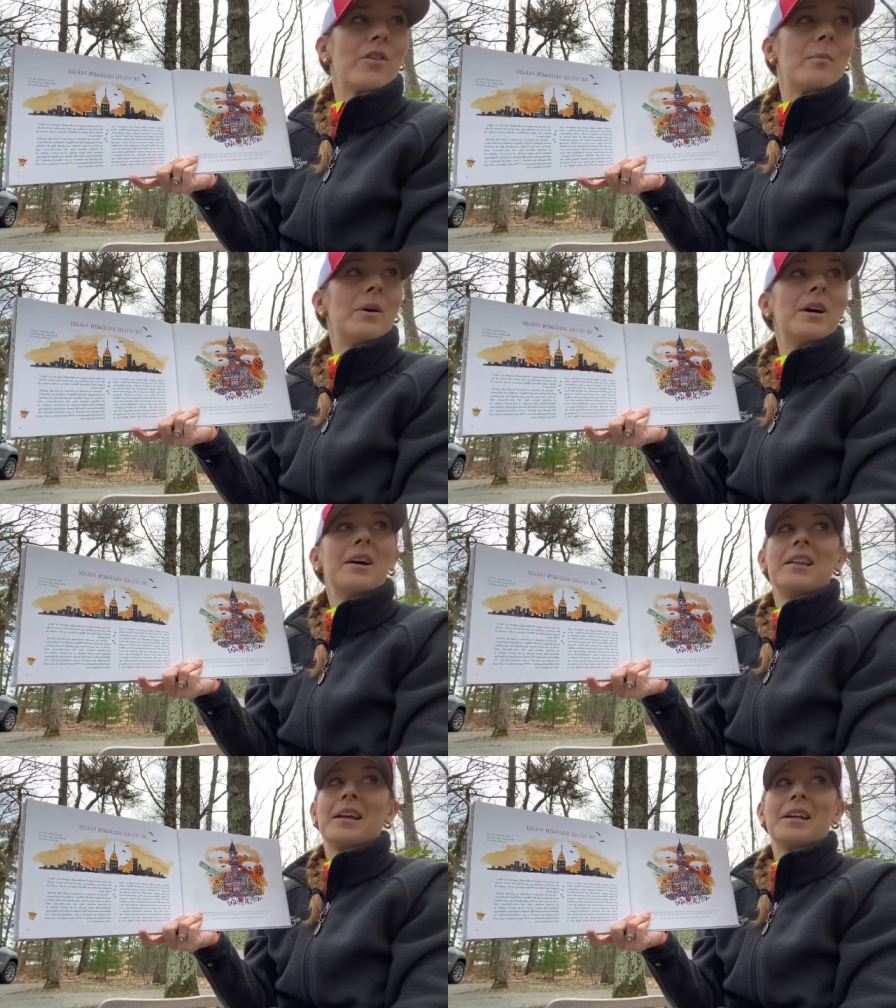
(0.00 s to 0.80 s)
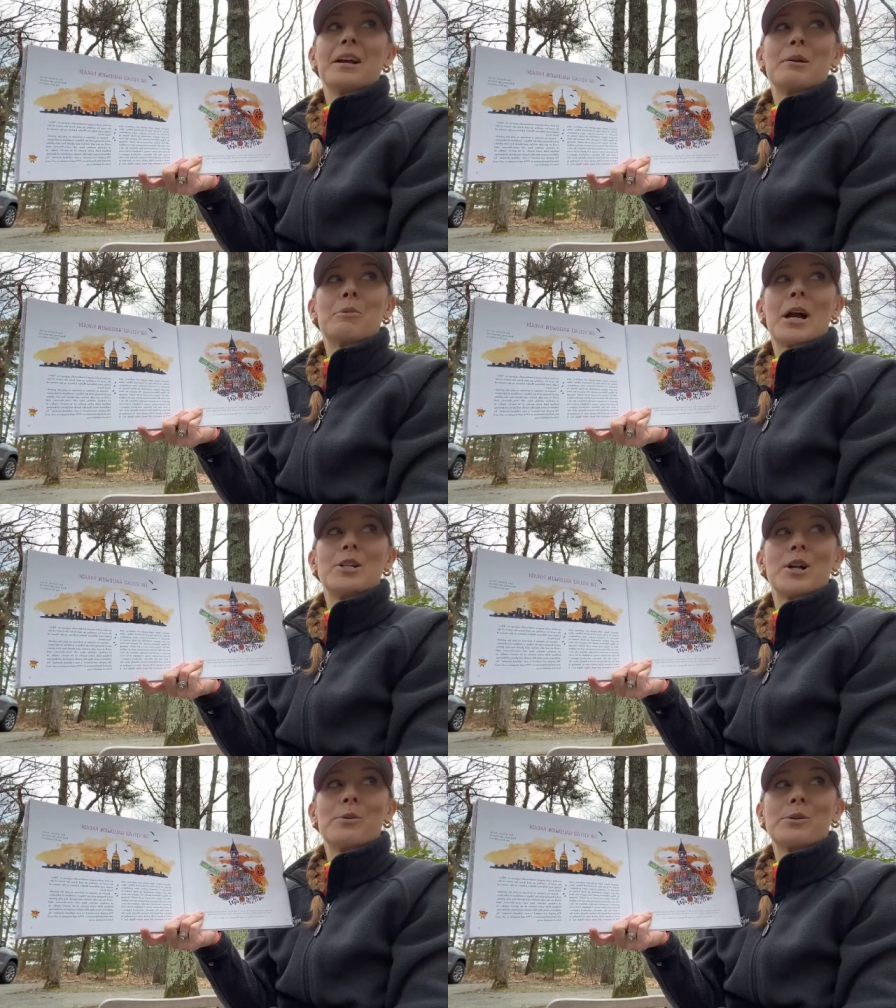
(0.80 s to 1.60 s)
them. That Carrie
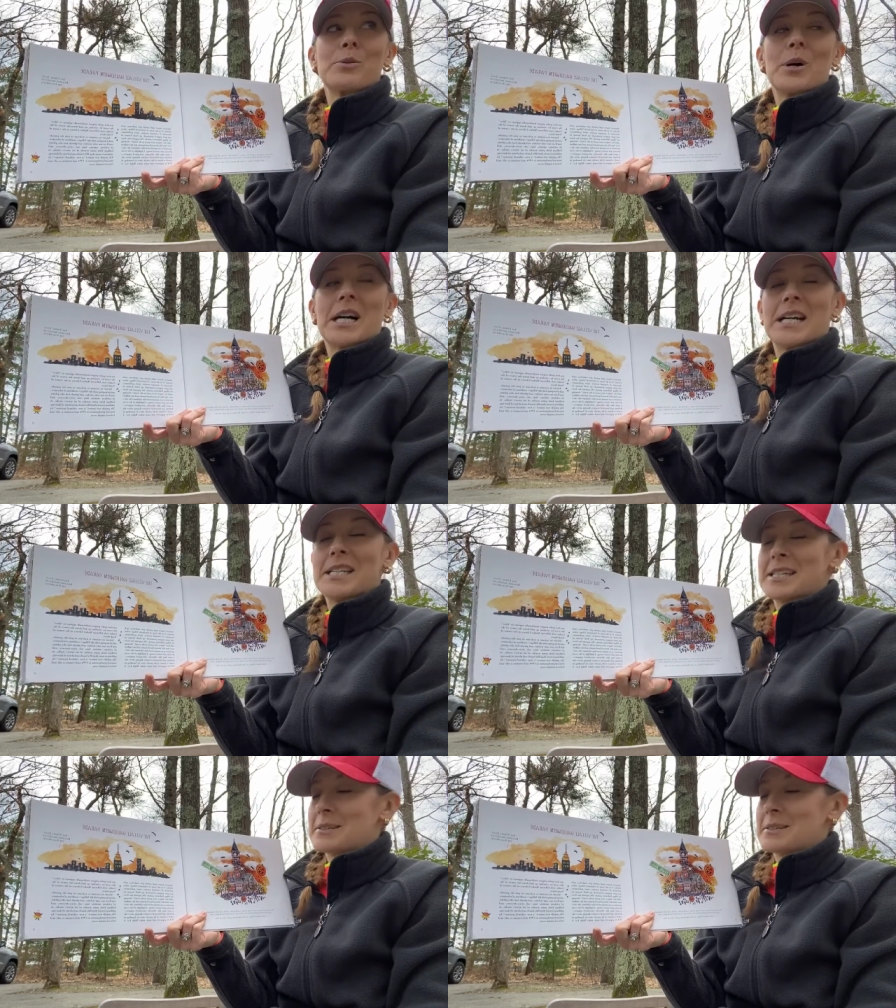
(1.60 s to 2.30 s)
Bradshaw was wise.